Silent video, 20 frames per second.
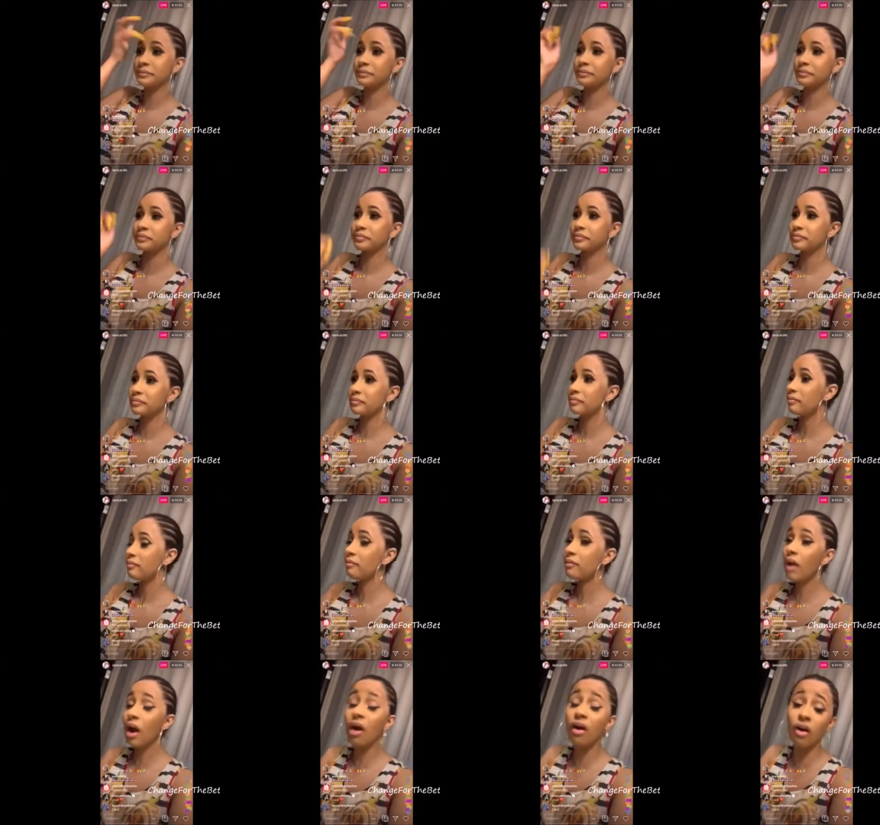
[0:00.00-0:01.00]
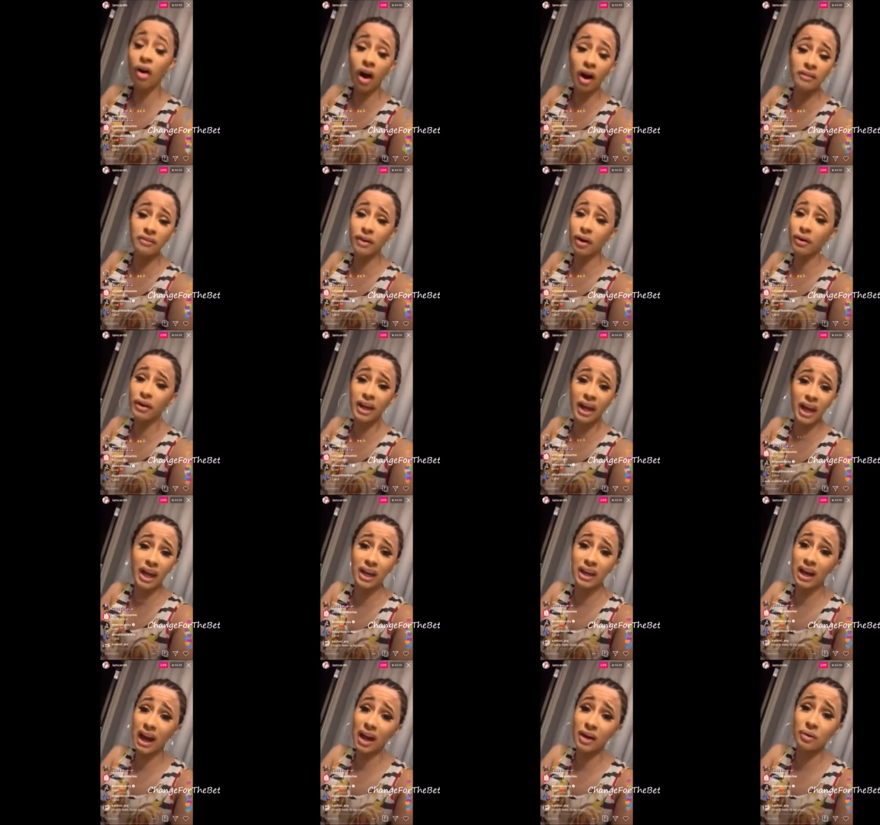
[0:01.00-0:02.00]
A Carvel
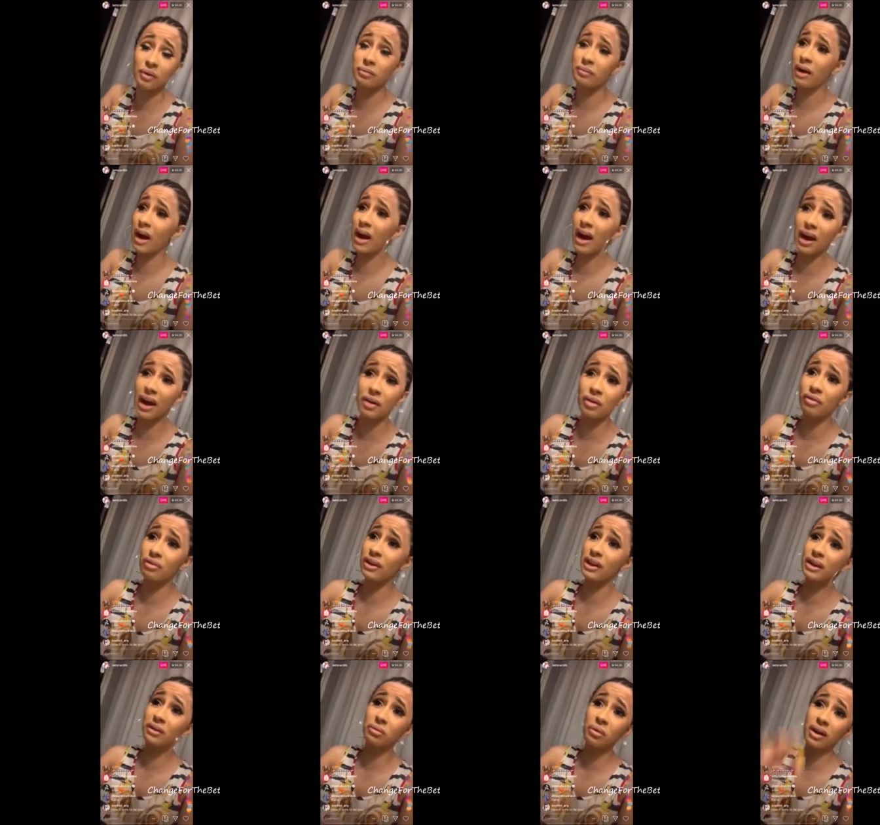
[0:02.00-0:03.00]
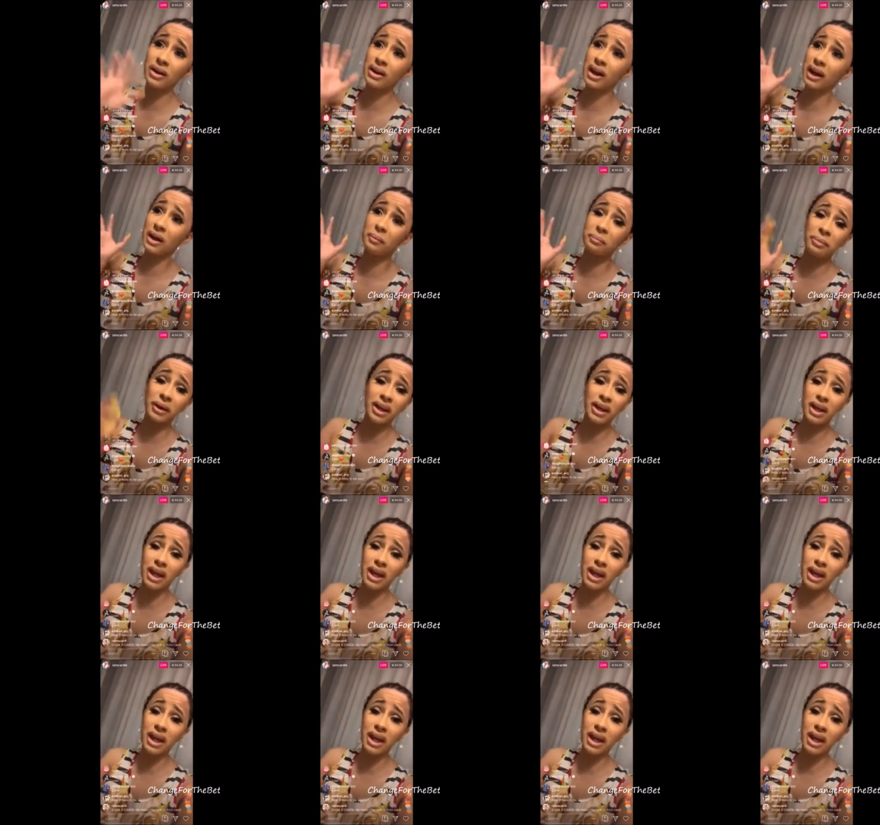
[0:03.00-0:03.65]
cake, I don't mind. I don't really want like a big